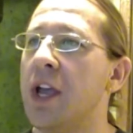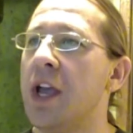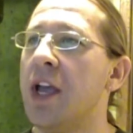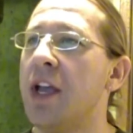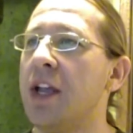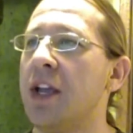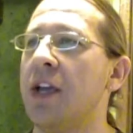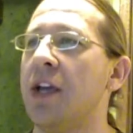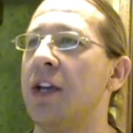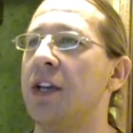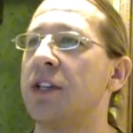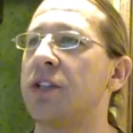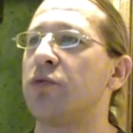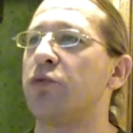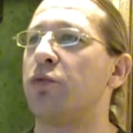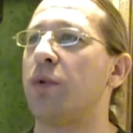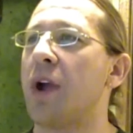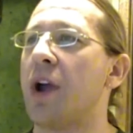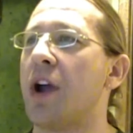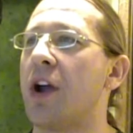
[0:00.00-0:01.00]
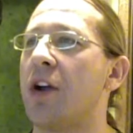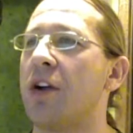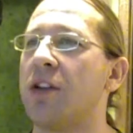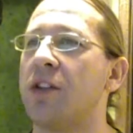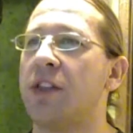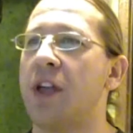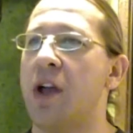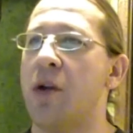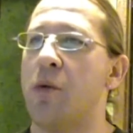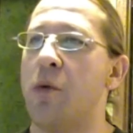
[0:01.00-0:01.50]
it is
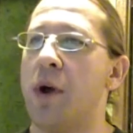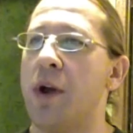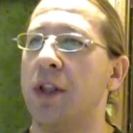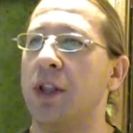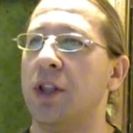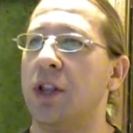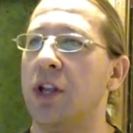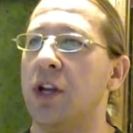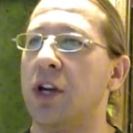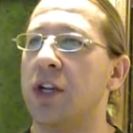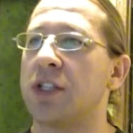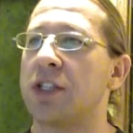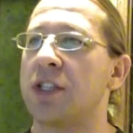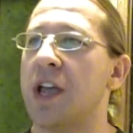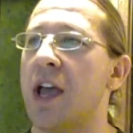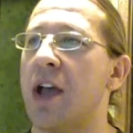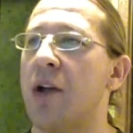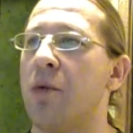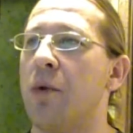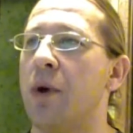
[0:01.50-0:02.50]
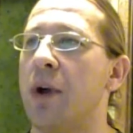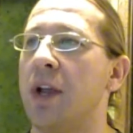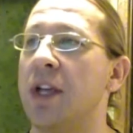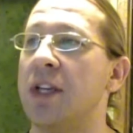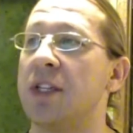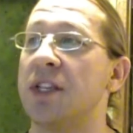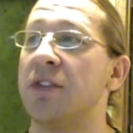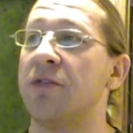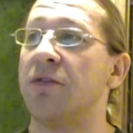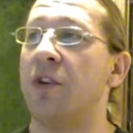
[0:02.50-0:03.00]
rare that one looks at what
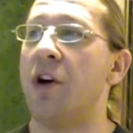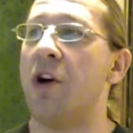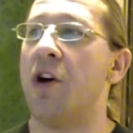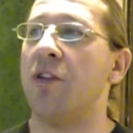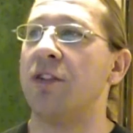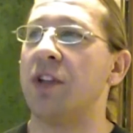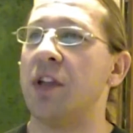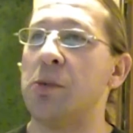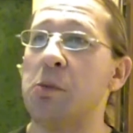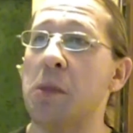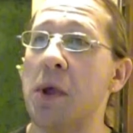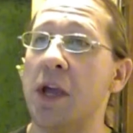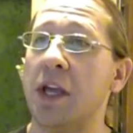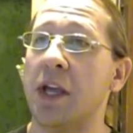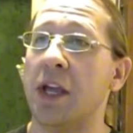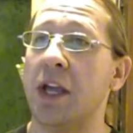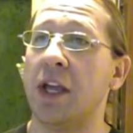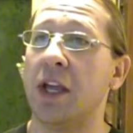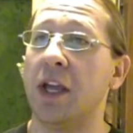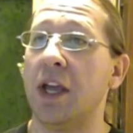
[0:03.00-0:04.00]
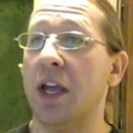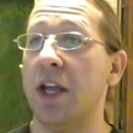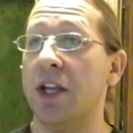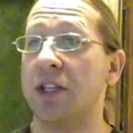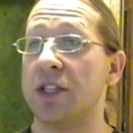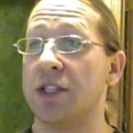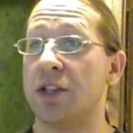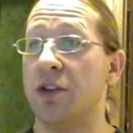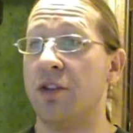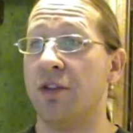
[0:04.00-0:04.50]
is involved in making it
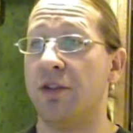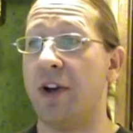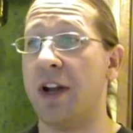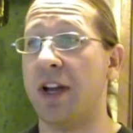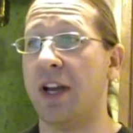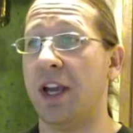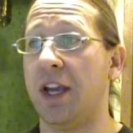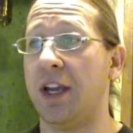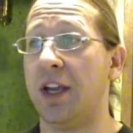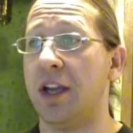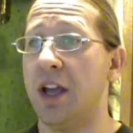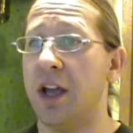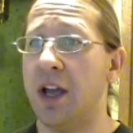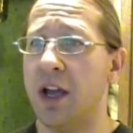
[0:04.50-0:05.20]
so funny.